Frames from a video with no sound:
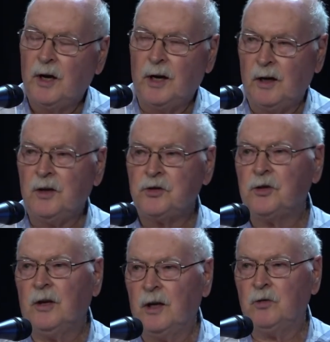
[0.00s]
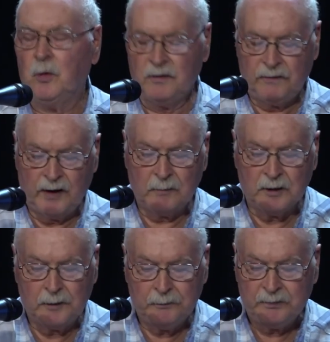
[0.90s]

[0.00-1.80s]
and us as one family.